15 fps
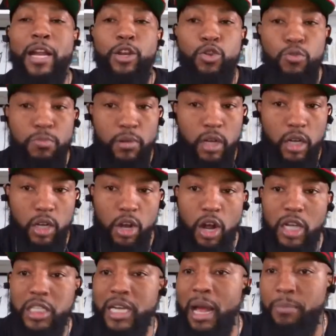my new book,
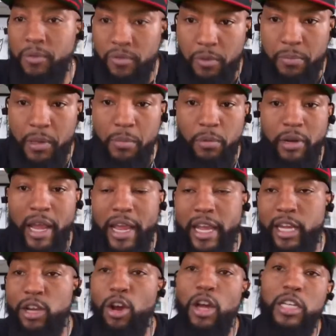Car Shopping for People That
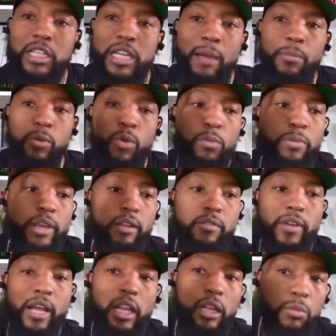Hate Car Shopping, will be
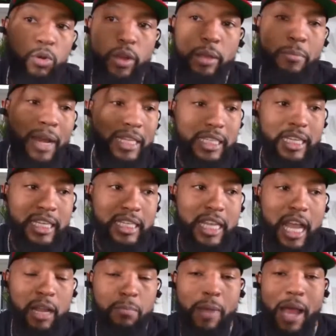available in my
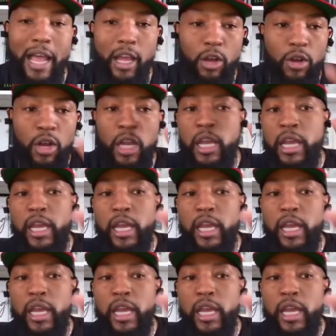TikTok bio,